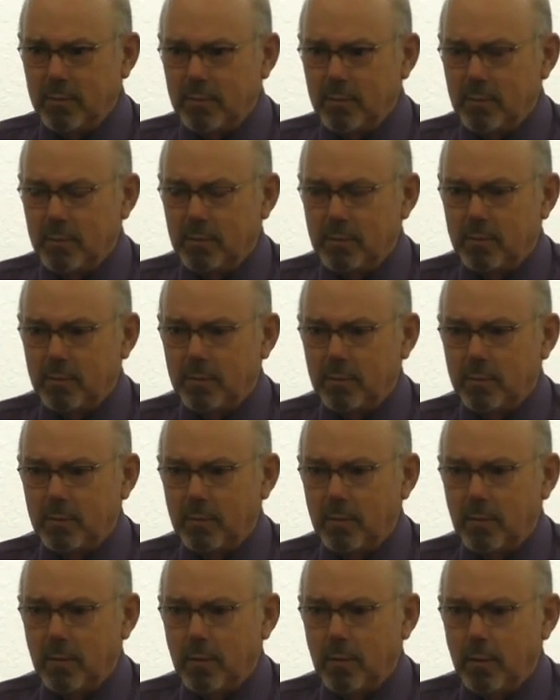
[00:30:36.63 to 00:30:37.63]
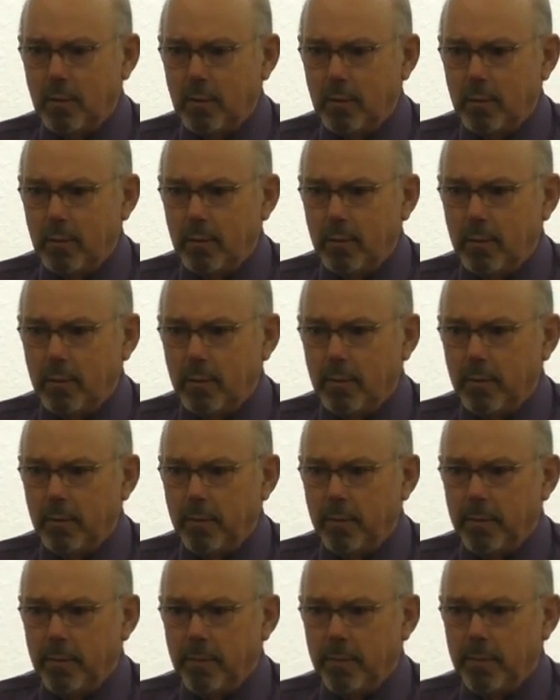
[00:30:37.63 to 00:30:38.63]

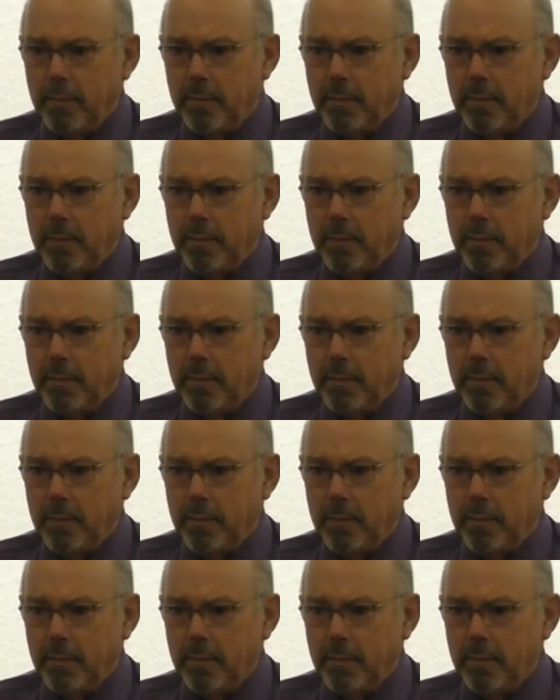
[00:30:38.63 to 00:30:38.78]
(silence)